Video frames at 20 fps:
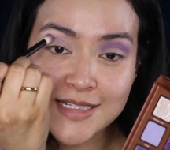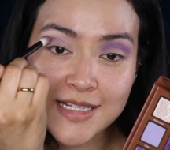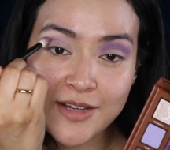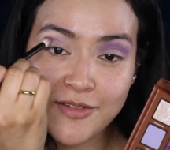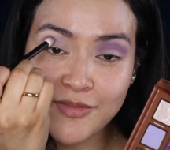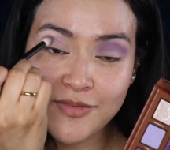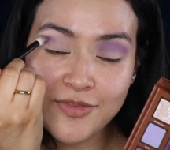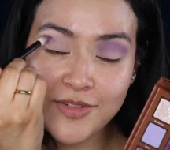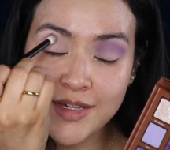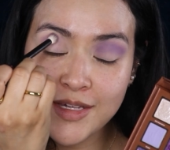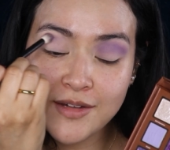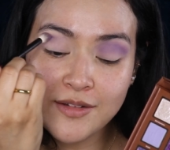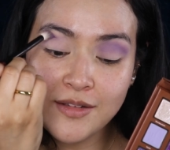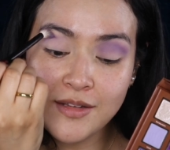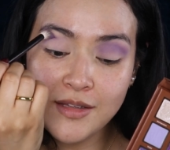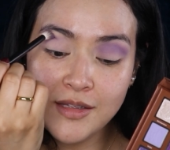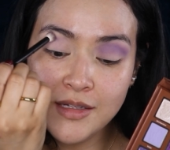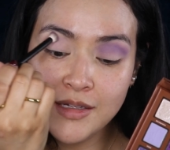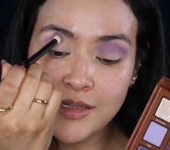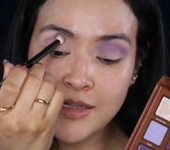I
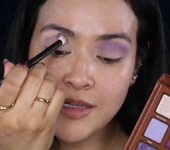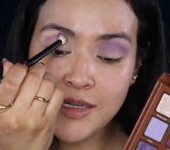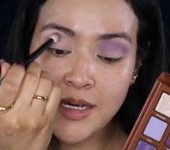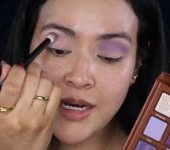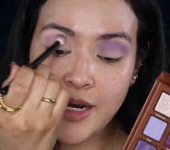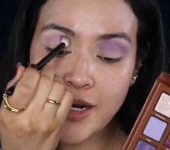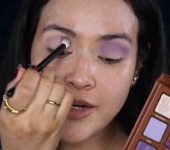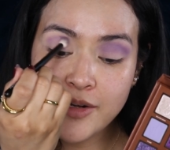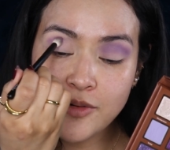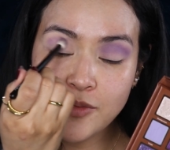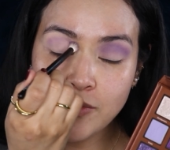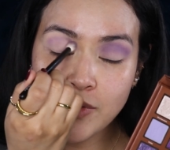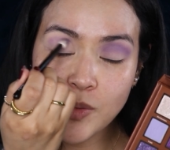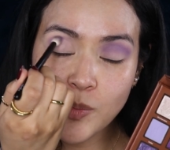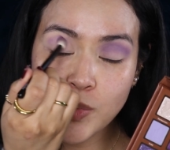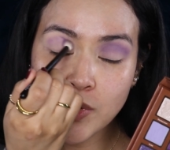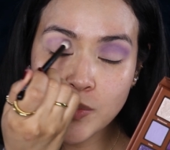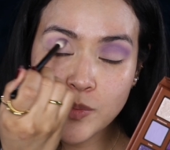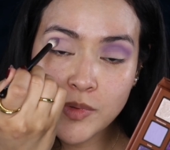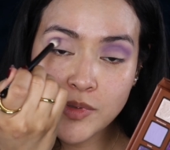feel I don't wear
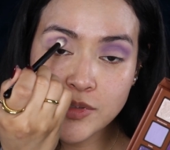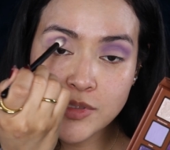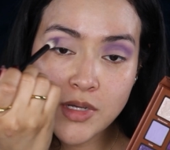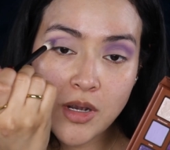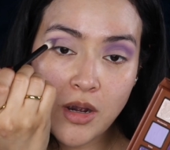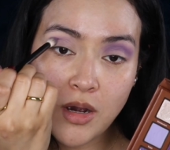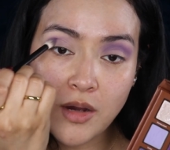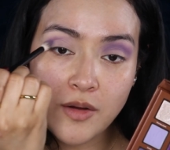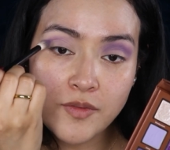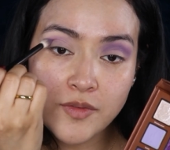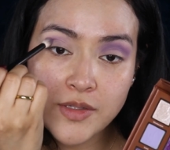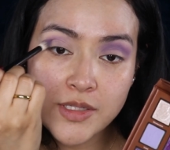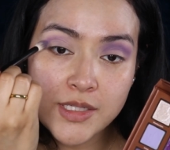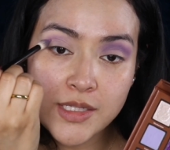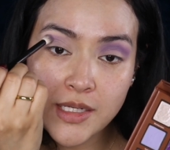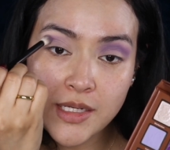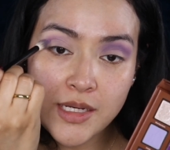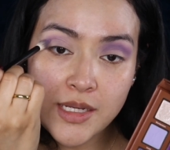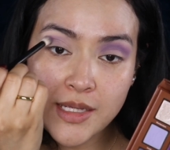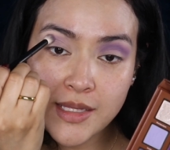purples
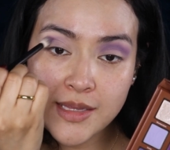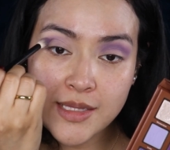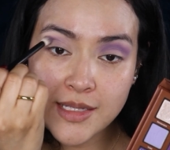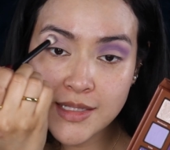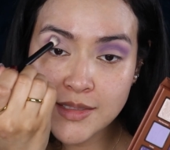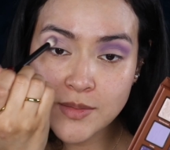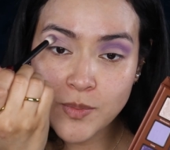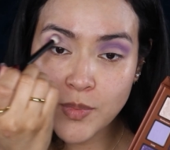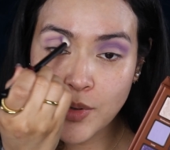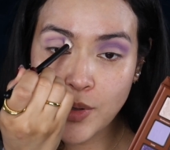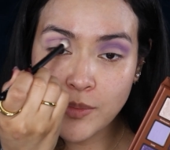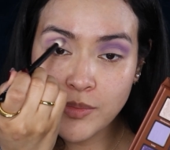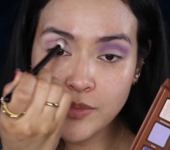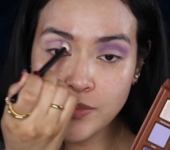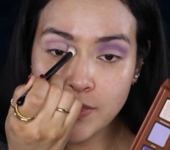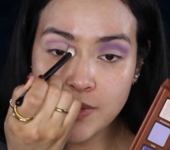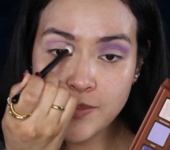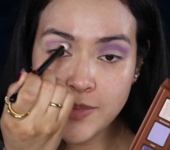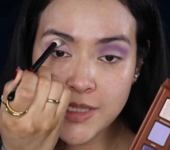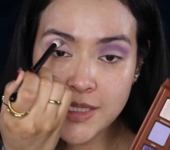often, and that's
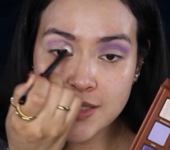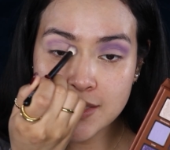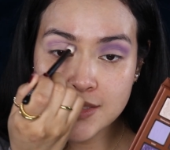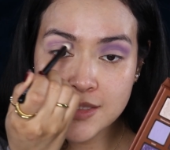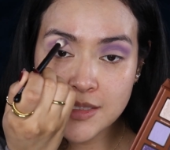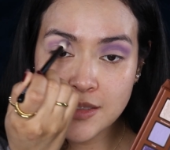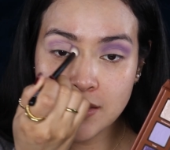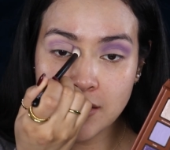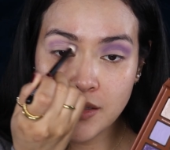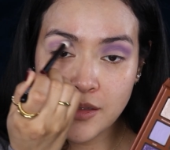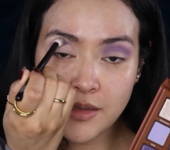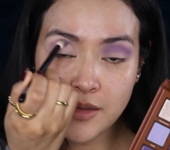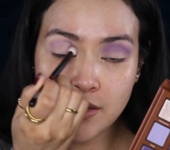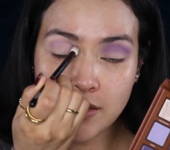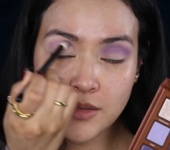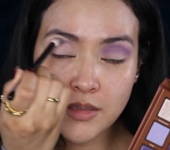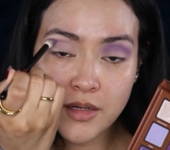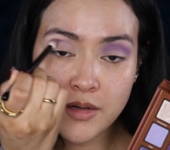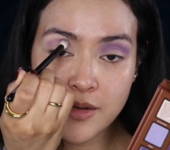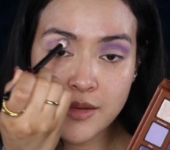probably because a
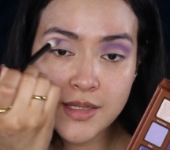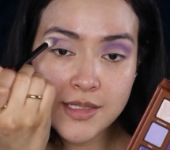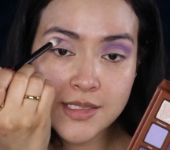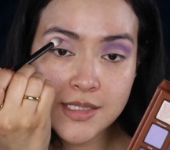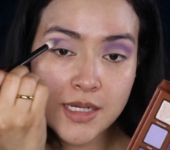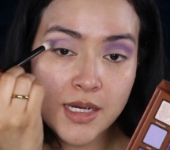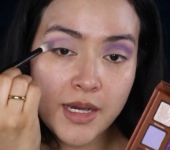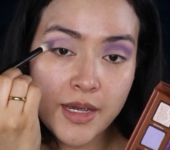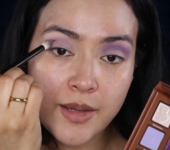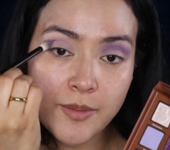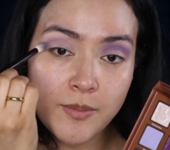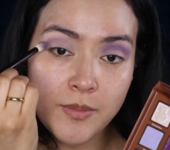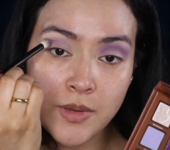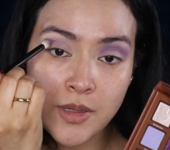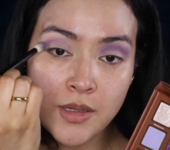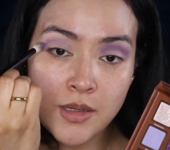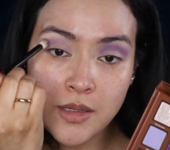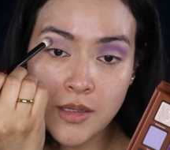lot of the time